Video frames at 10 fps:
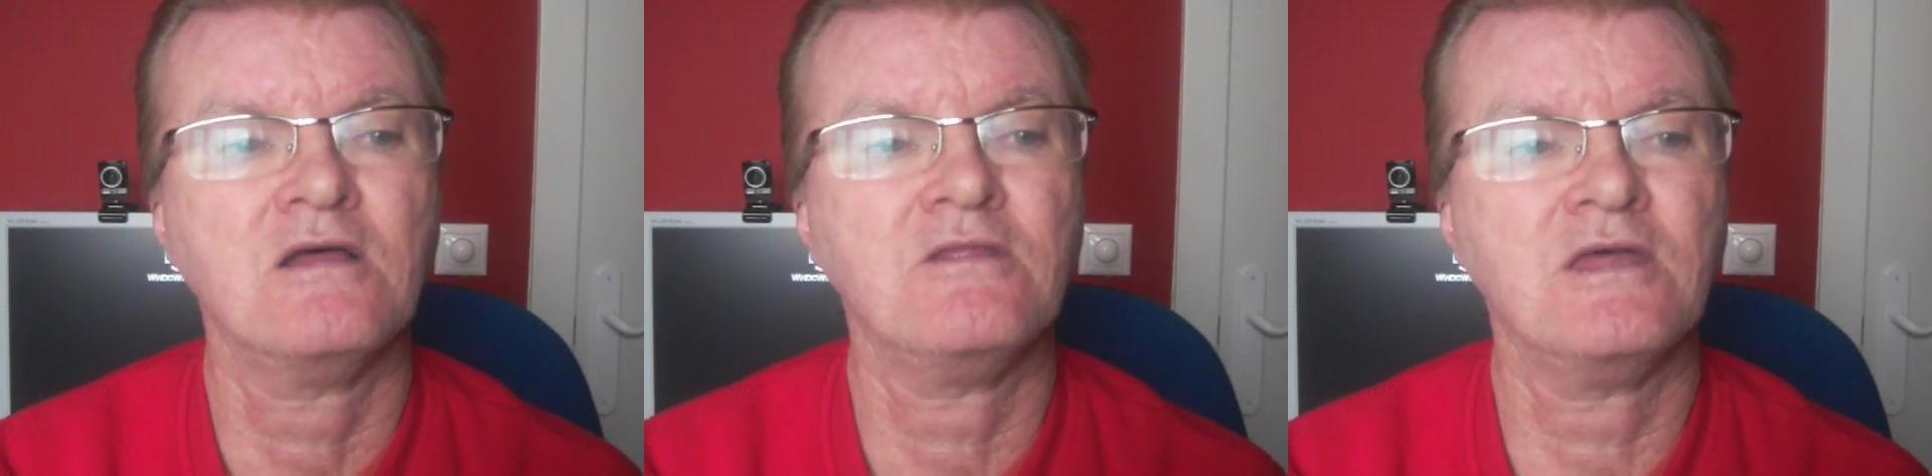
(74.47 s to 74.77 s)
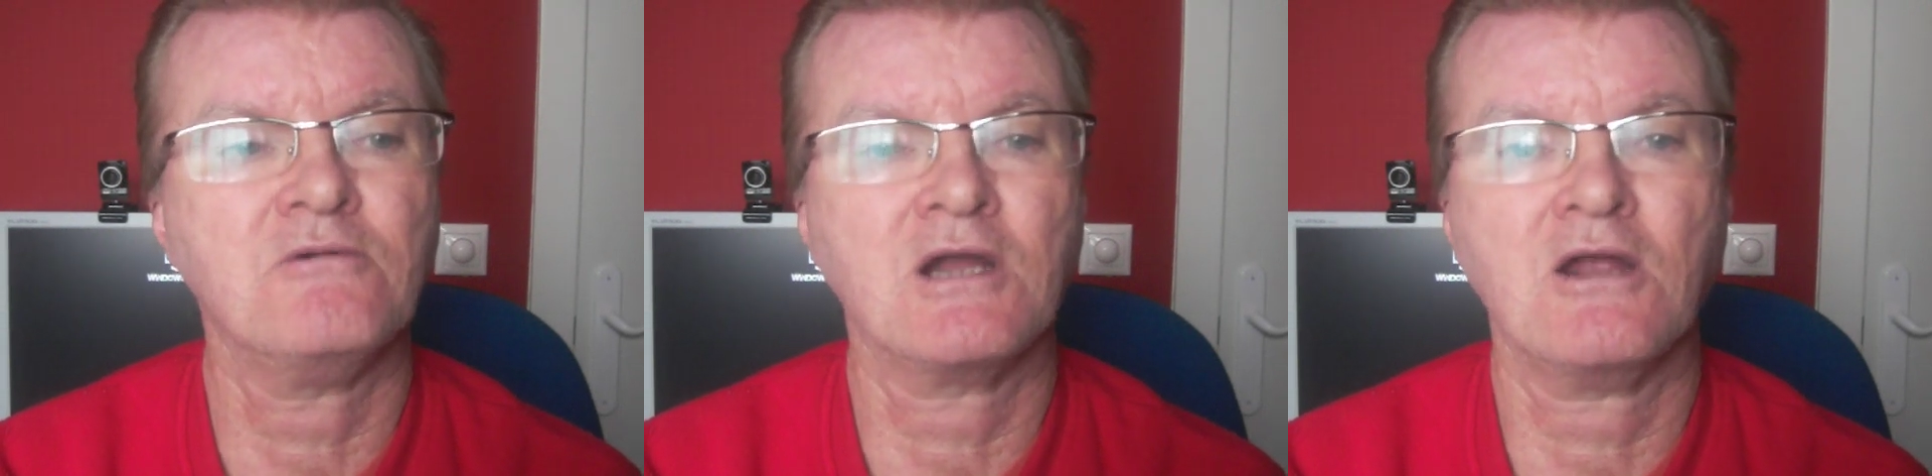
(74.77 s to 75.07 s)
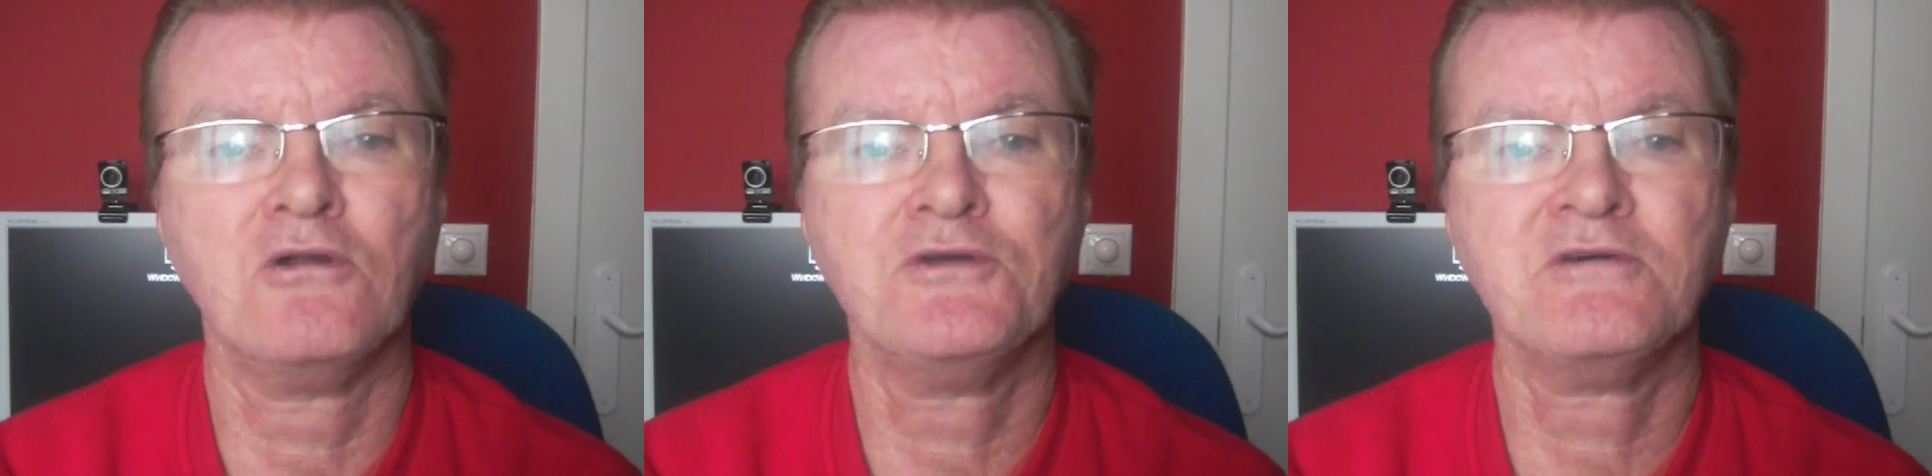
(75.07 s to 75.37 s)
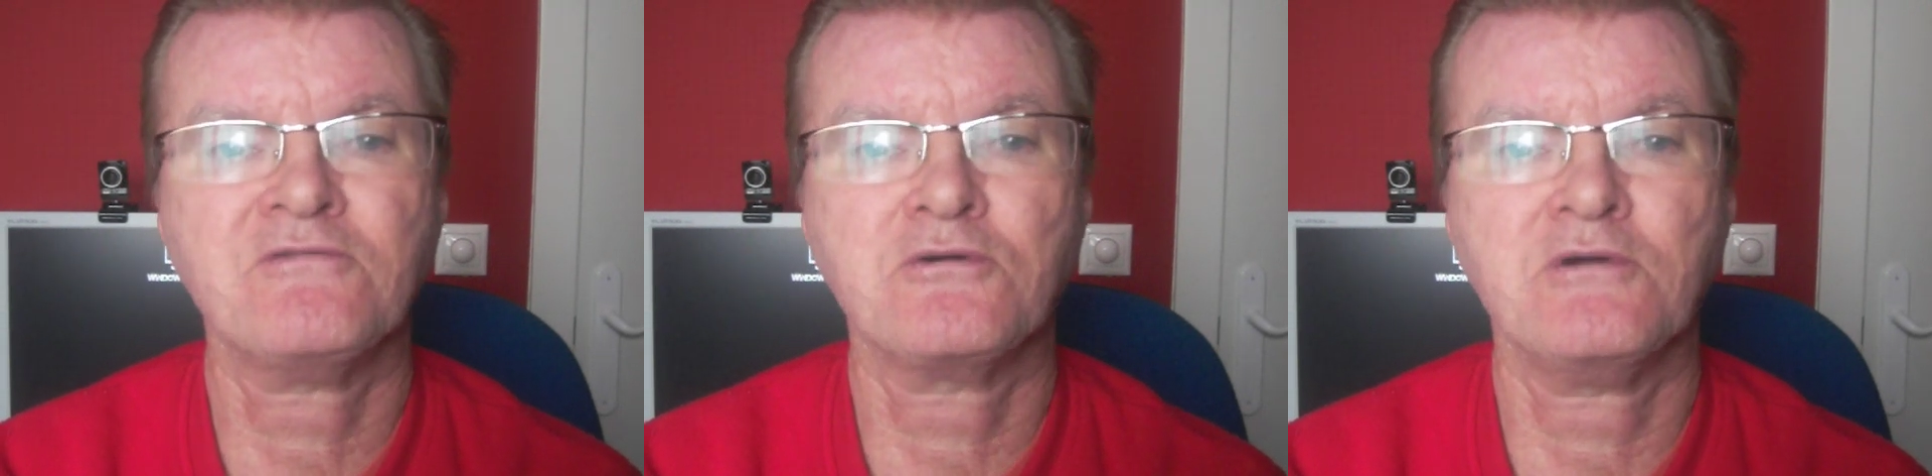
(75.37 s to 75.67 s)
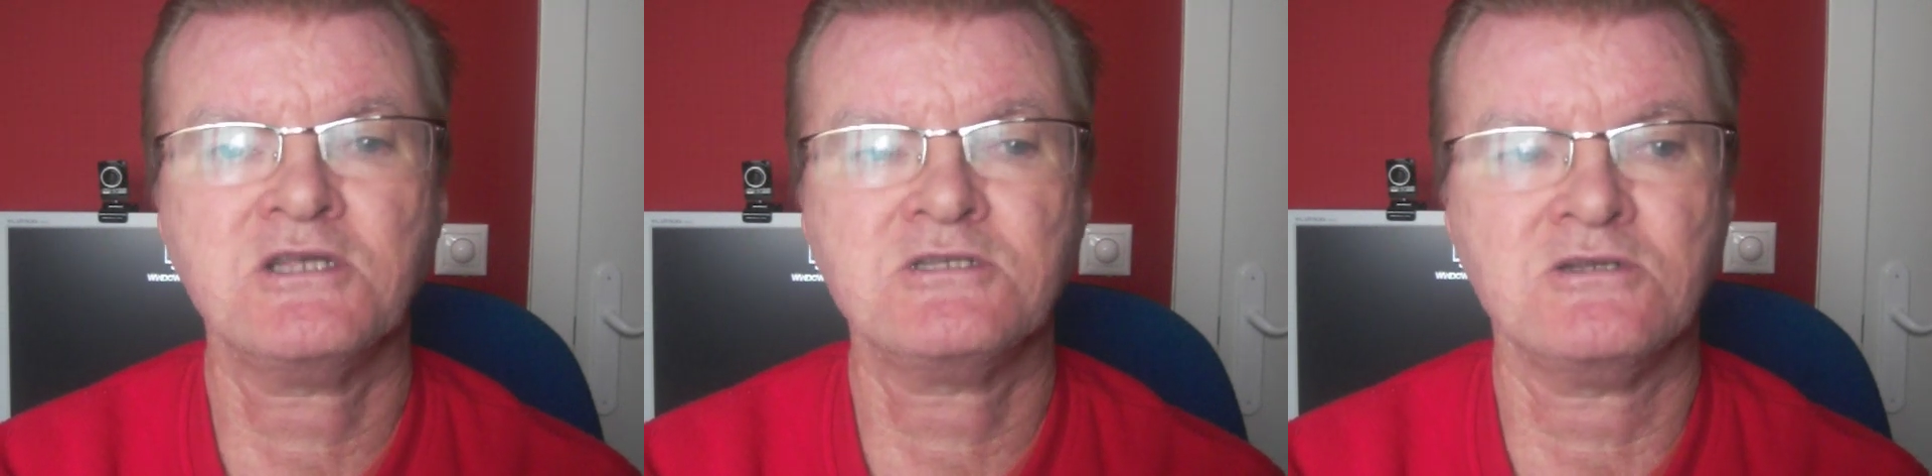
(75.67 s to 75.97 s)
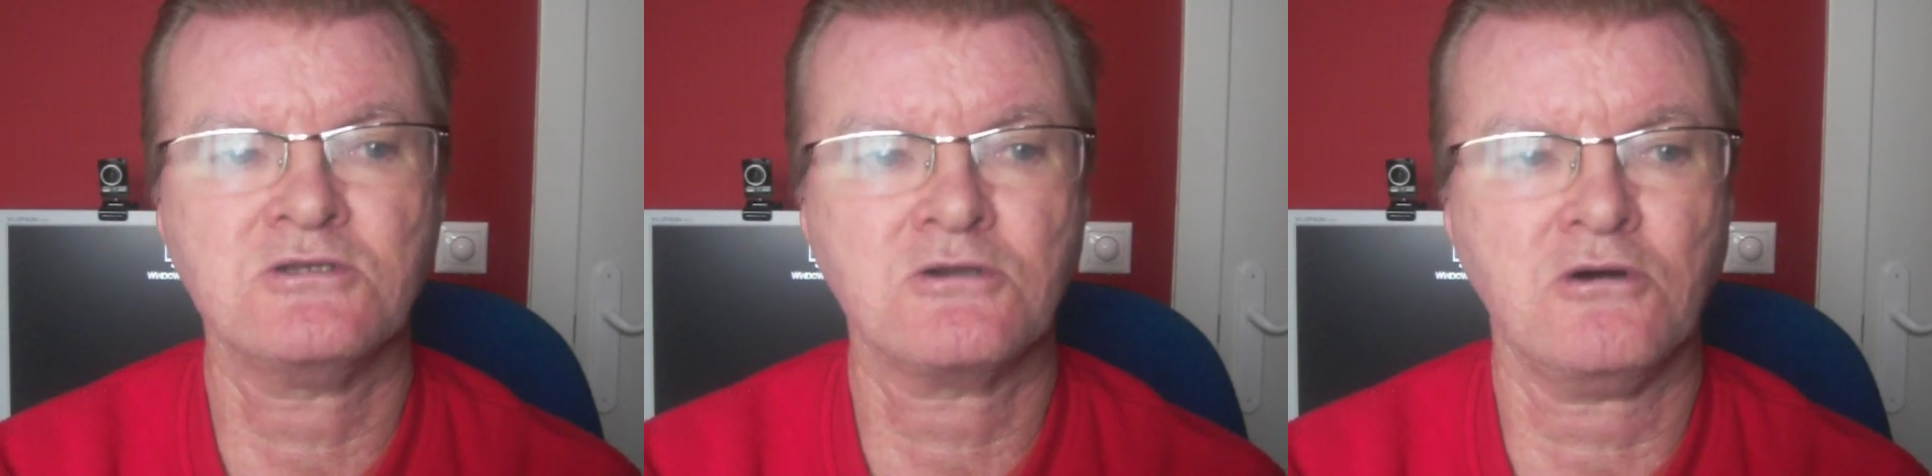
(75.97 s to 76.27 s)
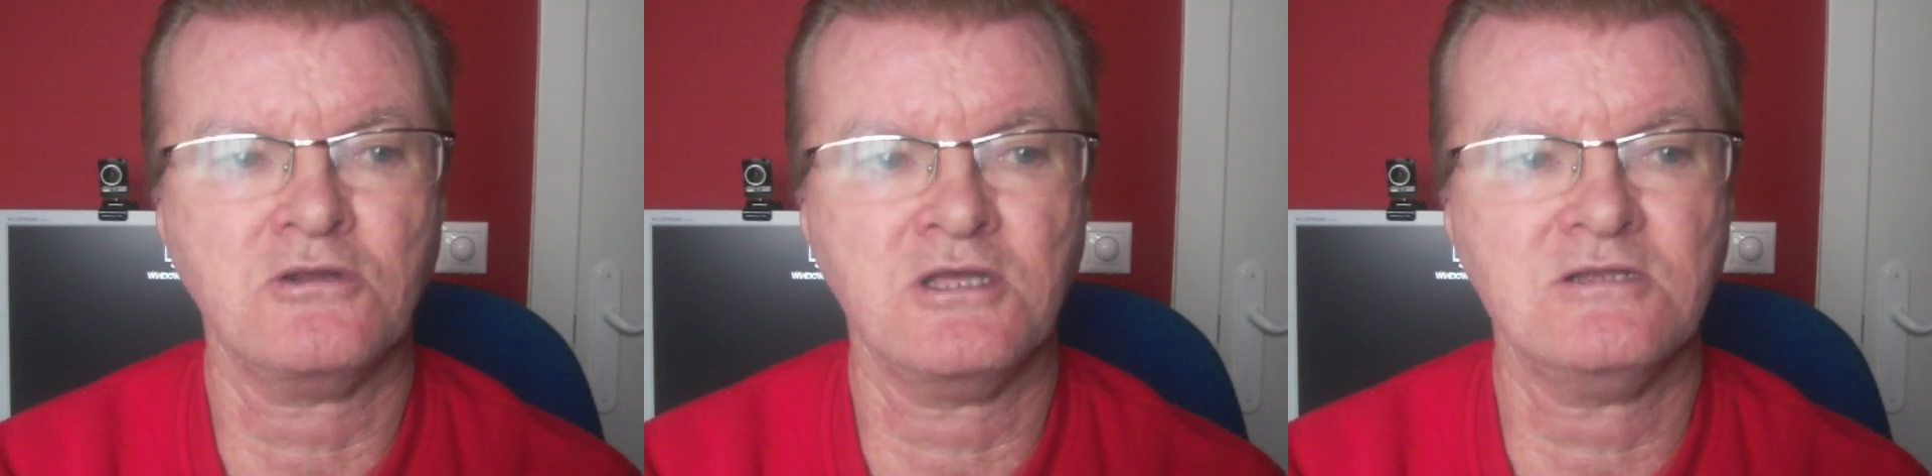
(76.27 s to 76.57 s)
There were a lot of questions
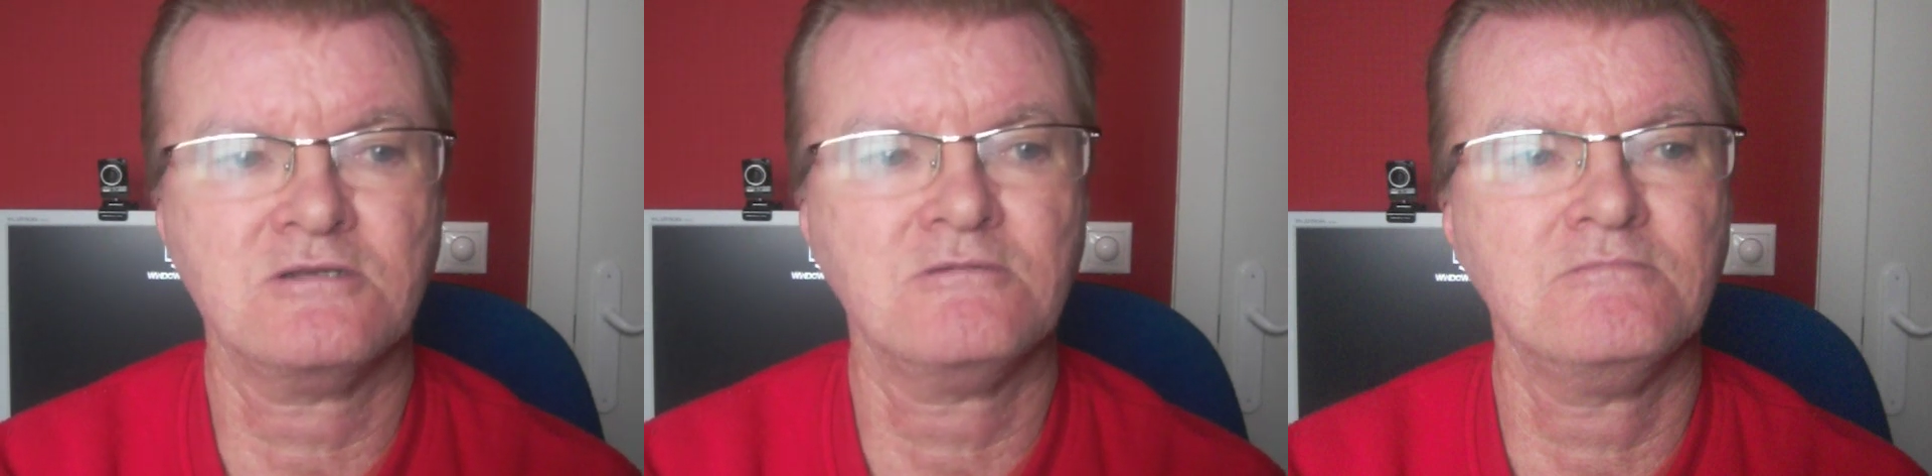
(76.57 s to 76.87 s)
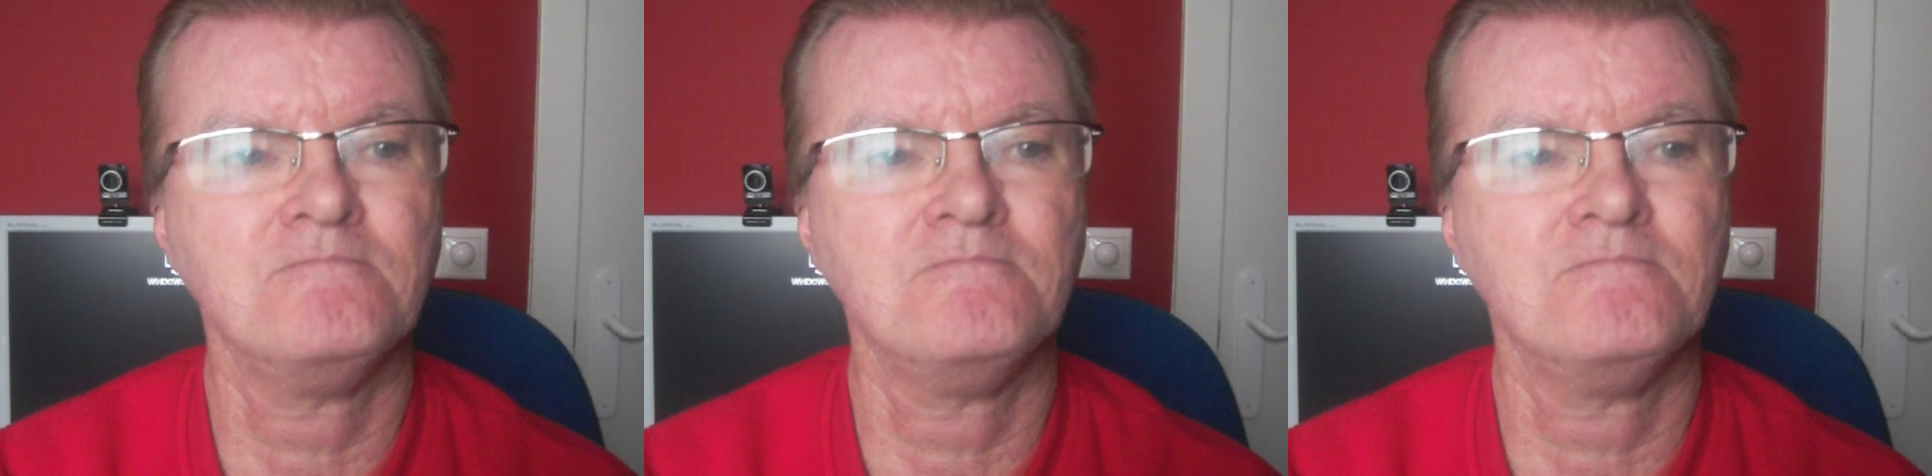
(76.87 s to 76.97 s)
on it.